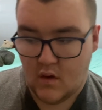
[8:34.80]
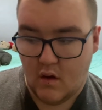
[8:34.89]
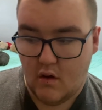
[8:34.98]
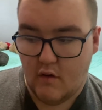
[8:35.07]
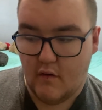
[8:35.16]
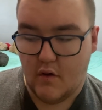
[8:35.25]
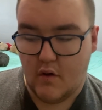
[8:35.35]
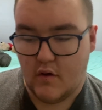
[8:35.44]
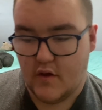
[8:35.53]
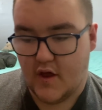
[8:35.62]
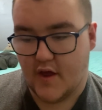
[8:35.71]
So
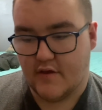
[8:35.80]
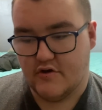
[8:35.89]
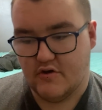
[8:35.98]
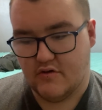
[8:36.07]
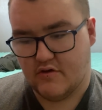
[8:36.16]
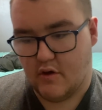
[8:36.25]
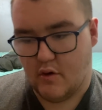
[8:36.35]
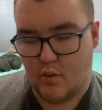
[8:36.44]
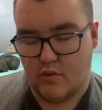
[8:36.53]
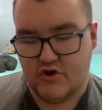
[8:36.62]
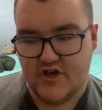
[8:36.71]

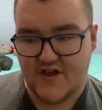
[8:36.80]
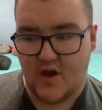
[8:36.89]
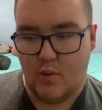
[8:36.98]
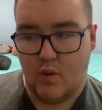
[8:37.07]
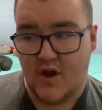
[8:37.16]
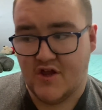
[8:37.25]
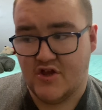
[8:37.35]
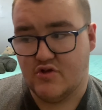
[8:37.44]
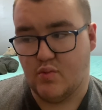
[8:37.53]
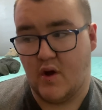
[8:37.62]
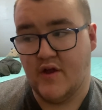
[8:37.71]
she's like, why didn't